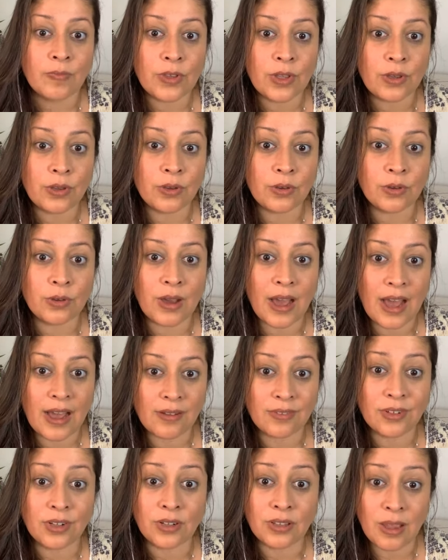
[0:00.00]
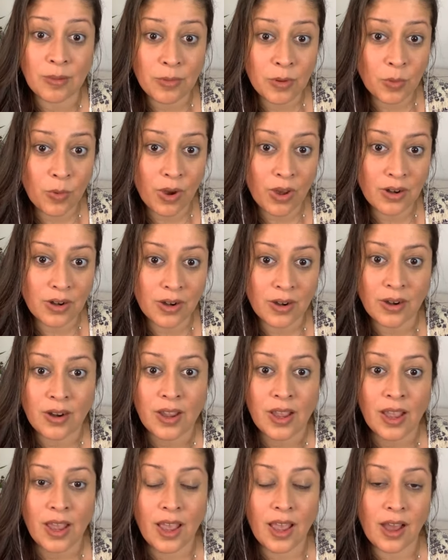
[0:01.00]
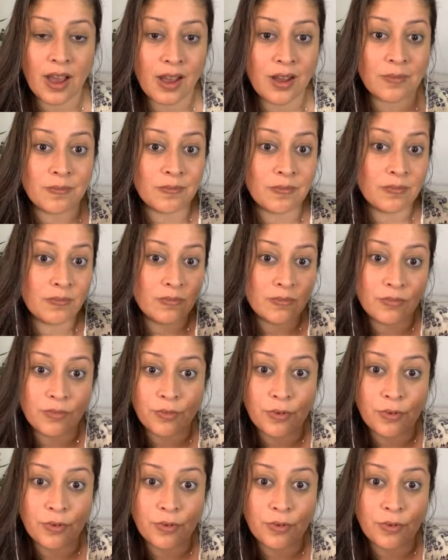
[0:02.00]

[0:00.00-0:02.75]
You have your lemon water um,